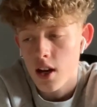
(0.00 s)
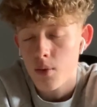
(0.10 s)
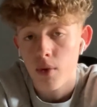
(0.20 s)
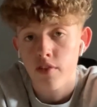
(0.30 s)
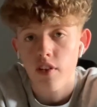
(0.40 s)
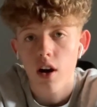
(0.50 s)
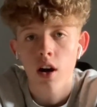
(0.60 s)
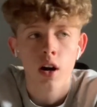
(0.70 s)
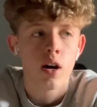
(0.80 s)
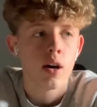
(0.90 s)
with
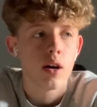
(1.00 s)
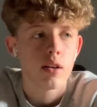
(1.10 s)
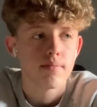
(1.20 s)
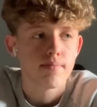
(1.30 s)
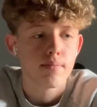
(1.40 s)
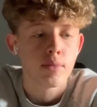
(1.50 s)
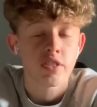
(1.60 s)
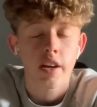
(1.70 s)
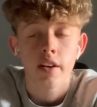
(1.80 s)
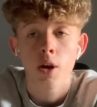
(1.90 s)

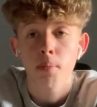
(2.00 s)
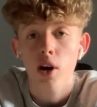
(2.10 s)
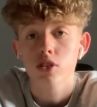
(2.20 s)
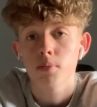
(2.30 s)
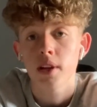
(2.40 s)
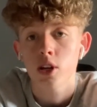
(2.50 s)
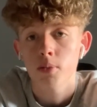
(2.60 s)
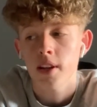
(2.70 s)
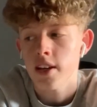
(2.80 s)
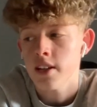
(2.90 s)
Moutinho possibly
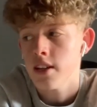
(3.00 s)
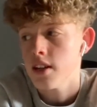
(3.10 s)
coming in.